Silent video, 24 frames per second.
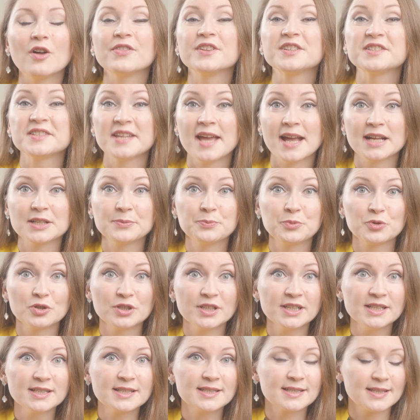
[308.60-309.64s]
on the tagged
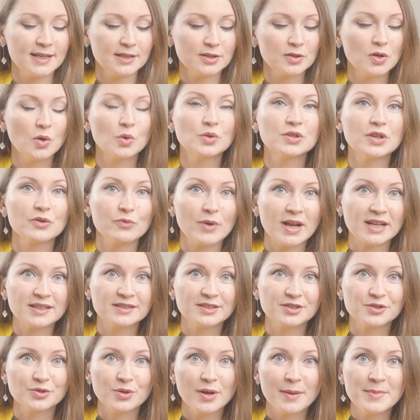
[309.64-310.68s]
products and go
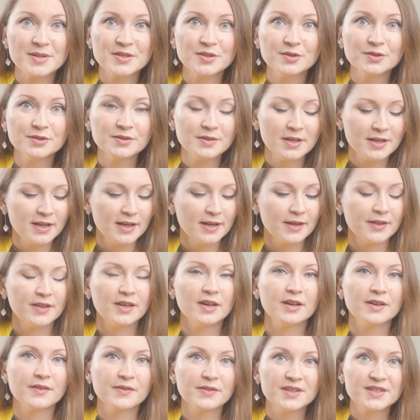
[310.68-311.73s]
directly to Amazon.
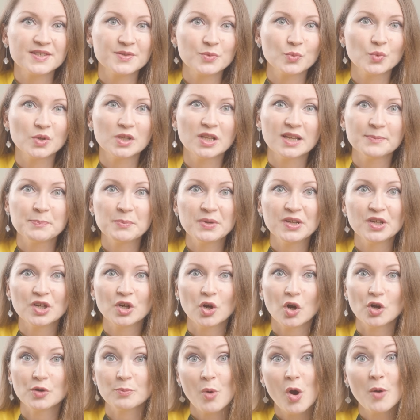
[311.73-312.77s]
Uh, this will appear
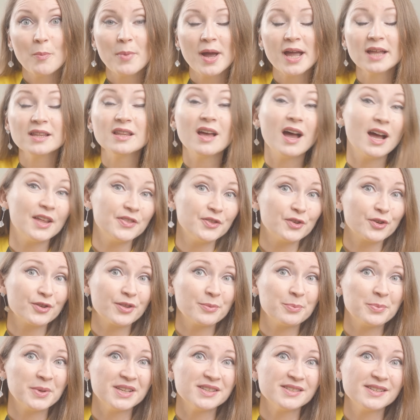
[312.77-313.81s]
on mobile under
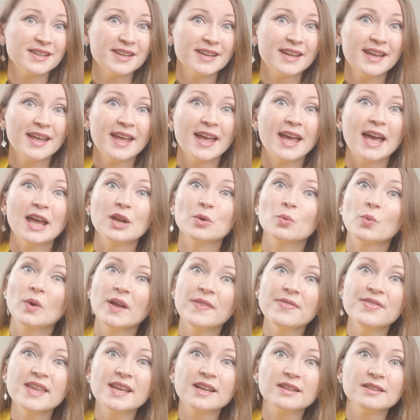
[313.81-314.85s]
the pin. And
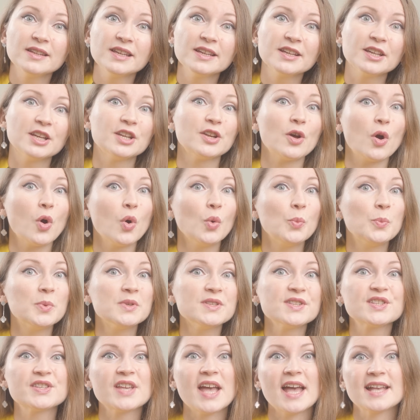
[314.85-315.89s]
when they click, it
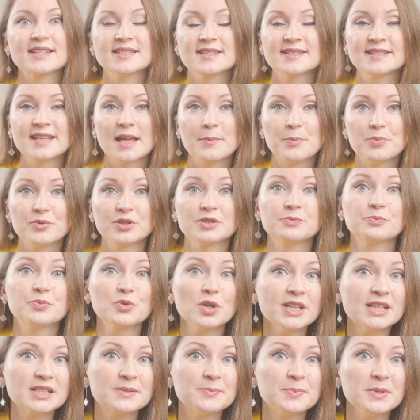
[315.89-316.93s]
opens as a separate
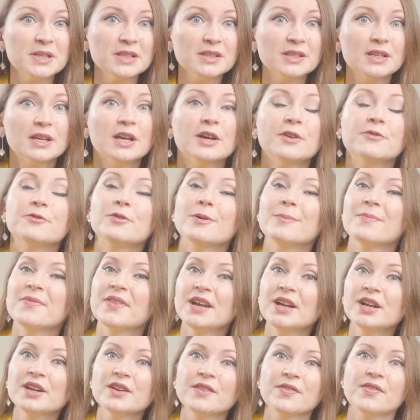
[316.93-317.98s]
product pin. From
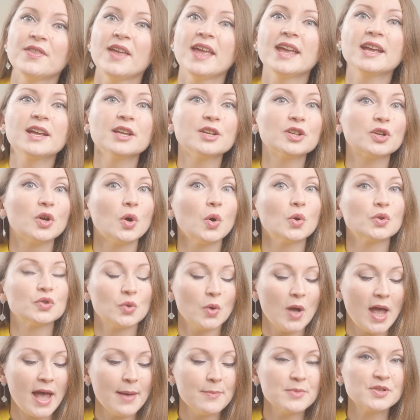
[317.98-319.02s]
there, they can go
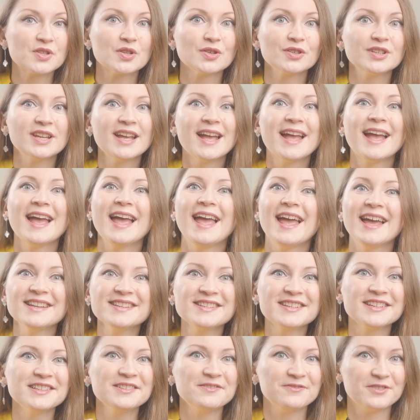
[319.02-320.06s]
to Amazon
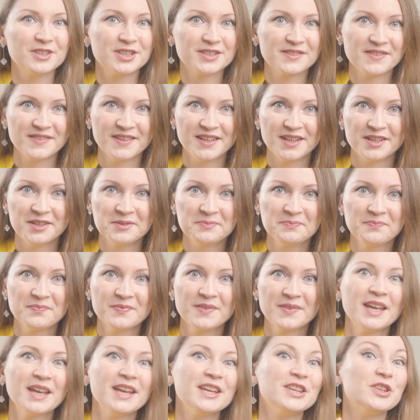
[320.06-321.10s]
and convert there.
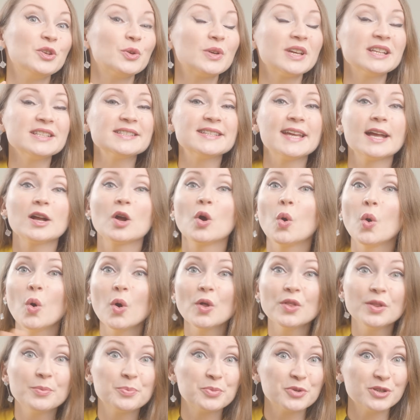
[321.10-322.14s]
You can tag
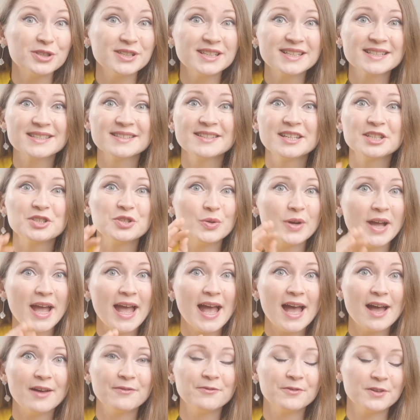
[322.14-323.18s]
all the products that you
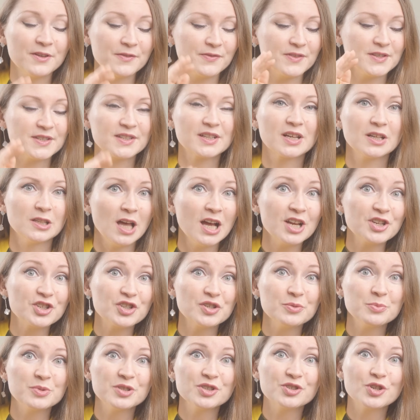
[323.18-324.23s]
have in this collage
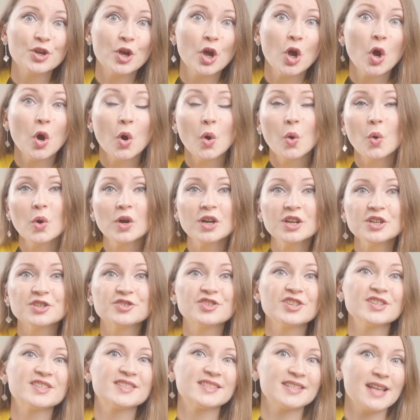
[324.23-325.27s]
image or
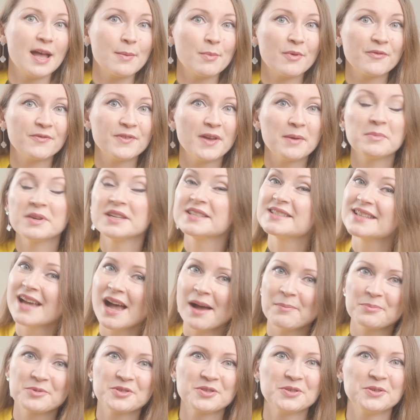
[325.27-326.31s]
just some of them. It's
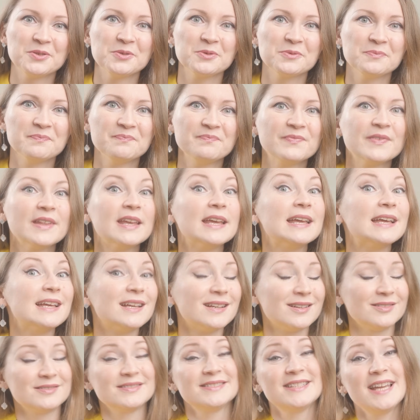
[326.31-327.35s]
up to you.
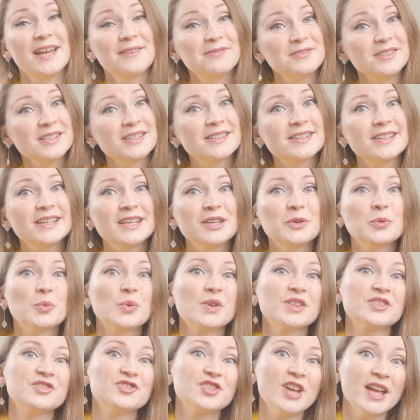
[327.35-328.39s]
Definitely
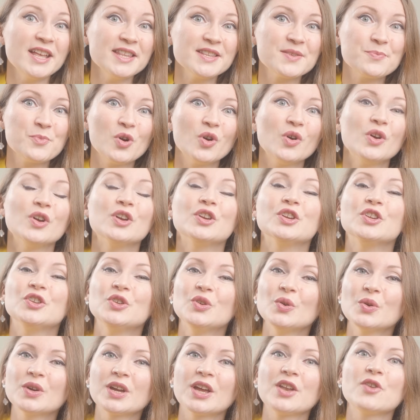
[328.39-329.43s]
with Gensmo,
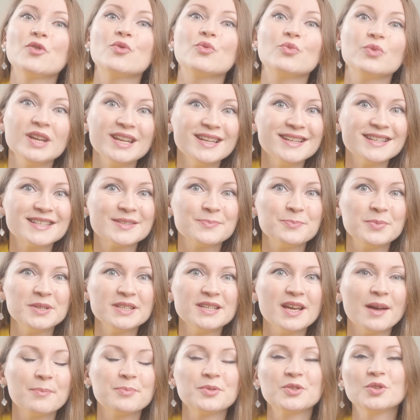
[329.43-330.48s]
you can really speed
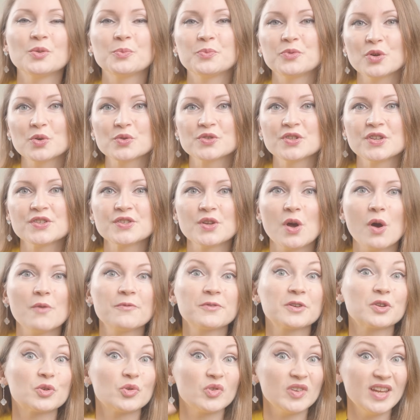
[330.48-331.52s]
up your process
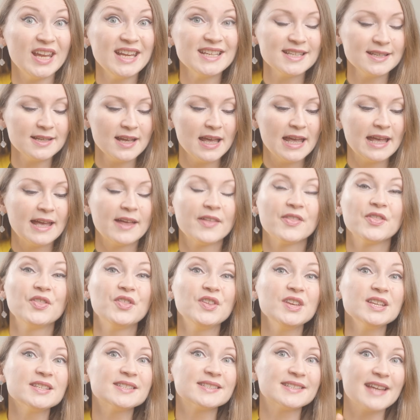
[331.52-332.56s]
of creating
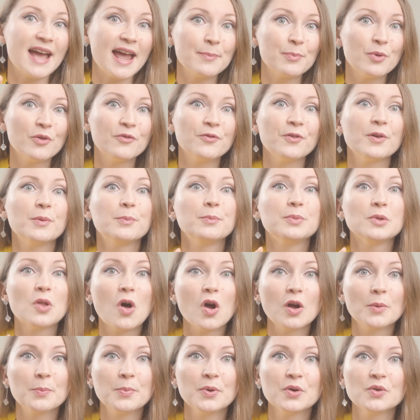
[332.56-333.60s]
this type of
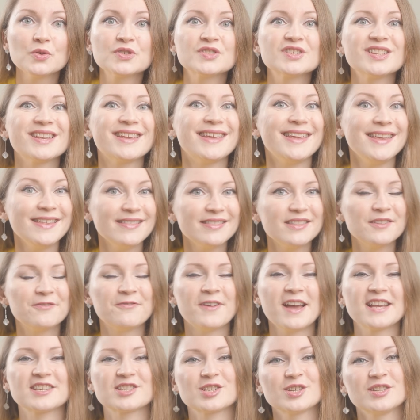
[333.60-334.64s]
blog posts in the
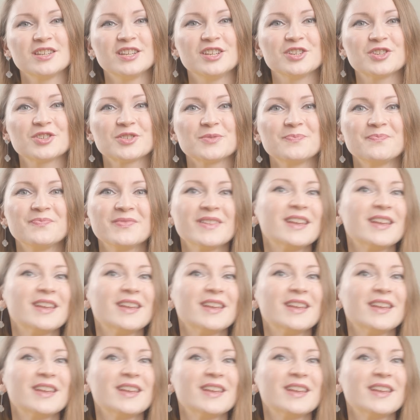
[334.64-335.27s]
fashion niche.